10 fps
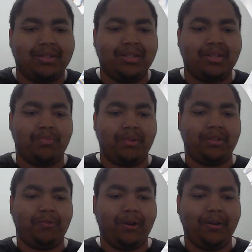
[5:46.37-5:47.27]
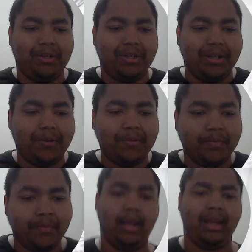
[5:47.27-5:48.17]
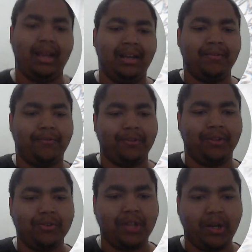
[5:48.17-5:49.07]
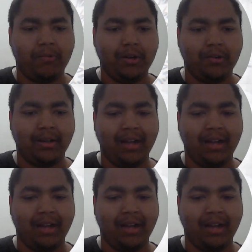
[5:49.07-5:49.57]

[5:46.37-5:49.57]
spread the word, you know. And for those that are wondering, I